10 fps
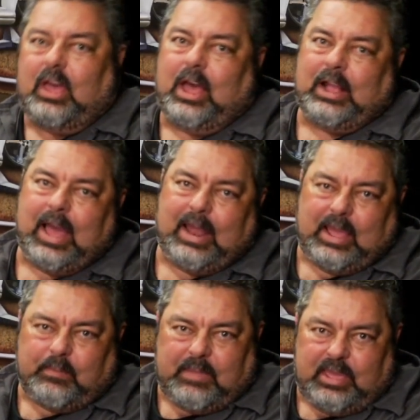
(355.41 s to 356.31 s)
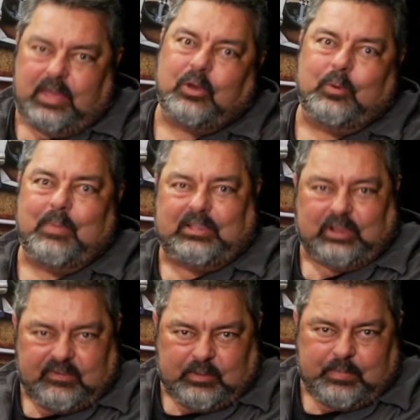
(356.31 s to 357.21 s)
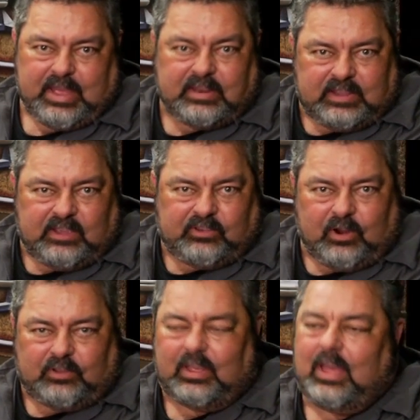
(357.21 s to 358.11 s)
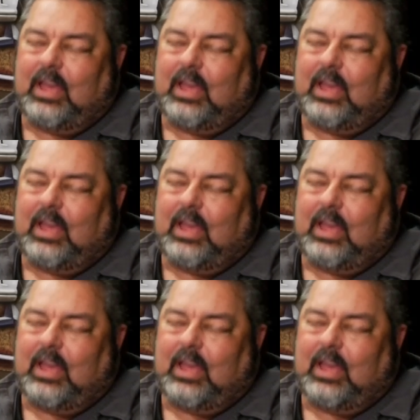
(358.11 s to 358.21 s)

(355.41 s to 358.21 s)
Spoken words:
A guy like me who makes a living painting t-shirts,